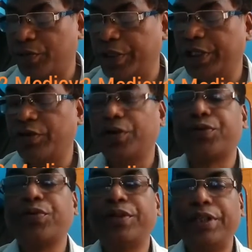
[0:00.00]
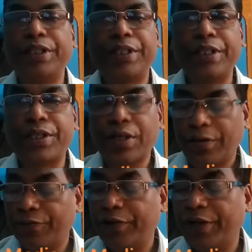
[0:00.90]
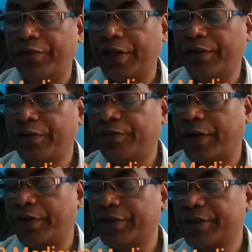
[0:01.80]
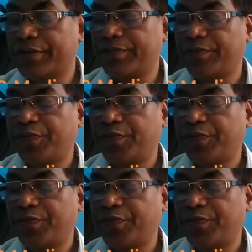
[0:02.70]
Today also it is very, very famous.